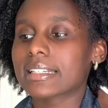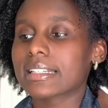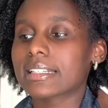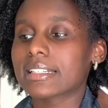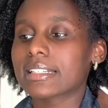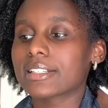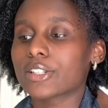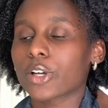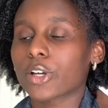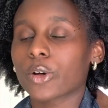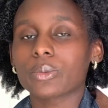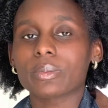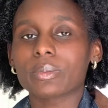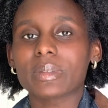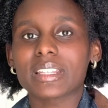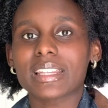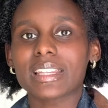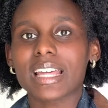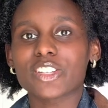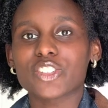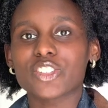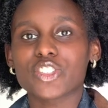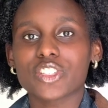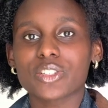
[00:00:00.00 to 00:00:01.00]
Told me
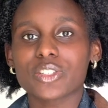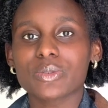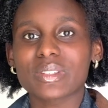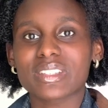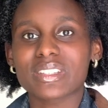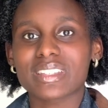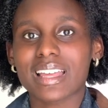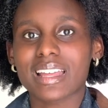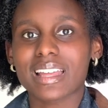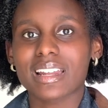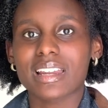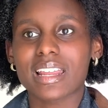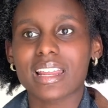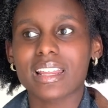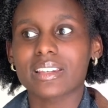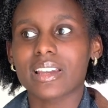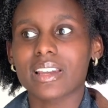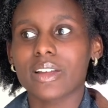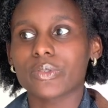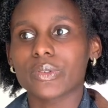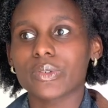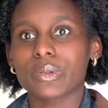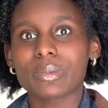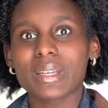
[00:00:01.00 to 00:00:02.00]
that she was then in
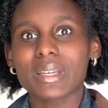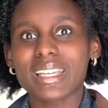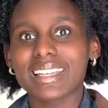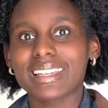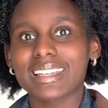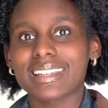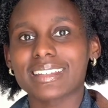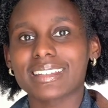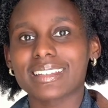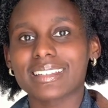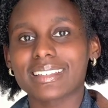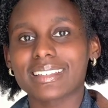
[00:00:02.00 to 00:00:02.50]
love with me.